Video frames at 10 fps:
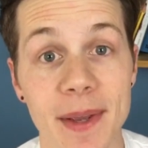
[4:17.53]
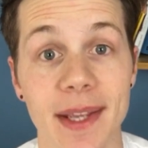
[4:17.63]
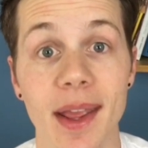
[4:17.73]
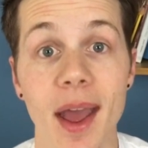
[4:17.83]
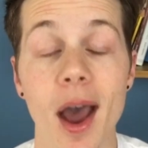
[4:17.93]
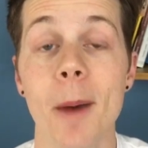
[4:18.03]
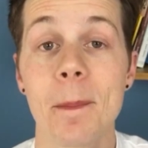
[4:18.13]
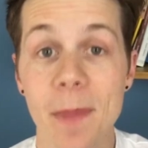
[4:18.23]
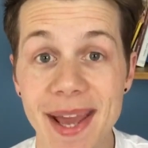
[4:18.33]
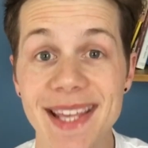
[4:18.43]
be a
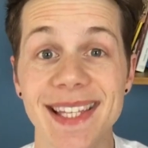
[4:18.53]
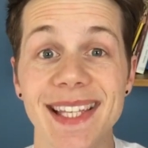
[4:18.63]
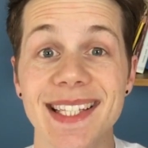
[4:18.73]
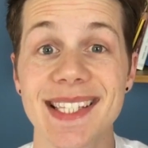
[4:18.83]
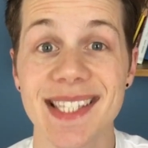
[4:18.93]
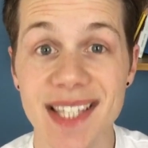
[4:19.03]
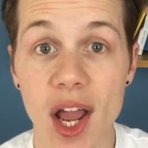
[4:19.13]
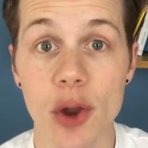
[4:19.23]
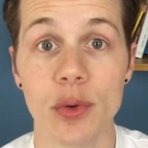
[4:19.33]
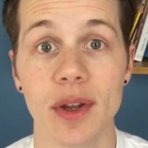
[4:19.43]
baking
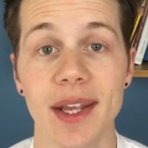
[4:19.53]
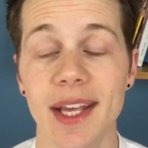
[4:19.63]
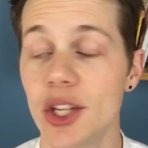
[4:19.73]
stone.